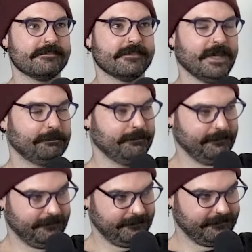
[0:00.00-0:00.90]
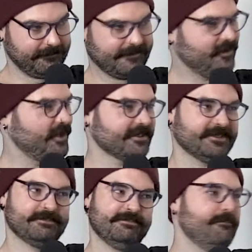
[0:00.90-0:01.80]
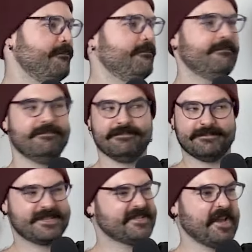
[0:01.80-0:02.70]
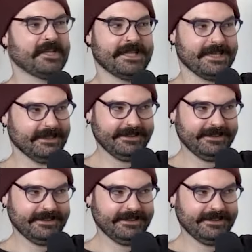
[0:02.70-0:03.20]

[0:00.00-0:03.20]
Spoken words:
Yep. Just sunning it.